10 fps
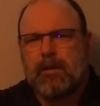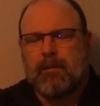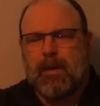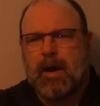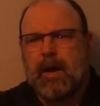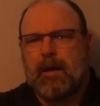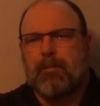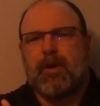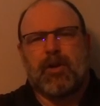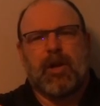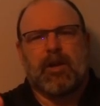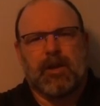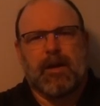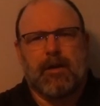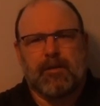my appreciation
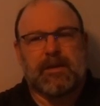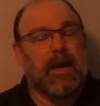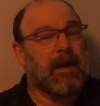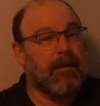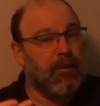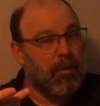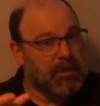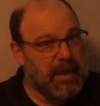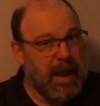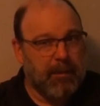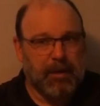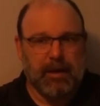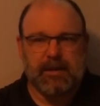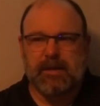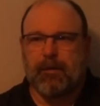and understanding of what was happening
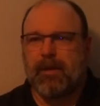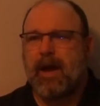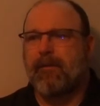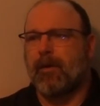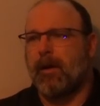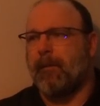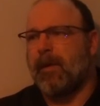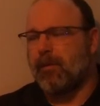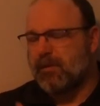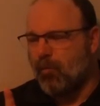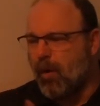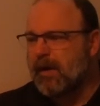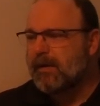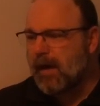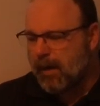in South Africa. There was
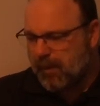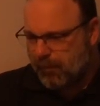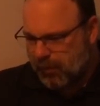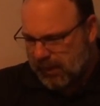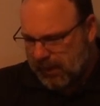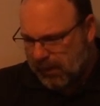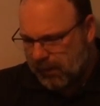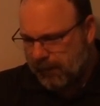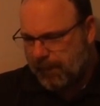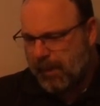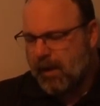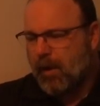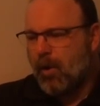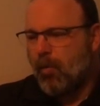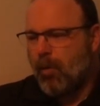one time in particular
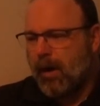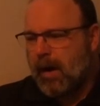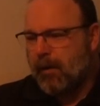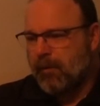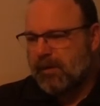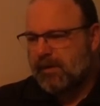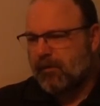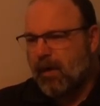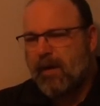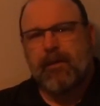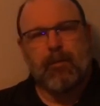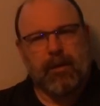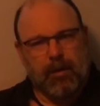where I was driving with a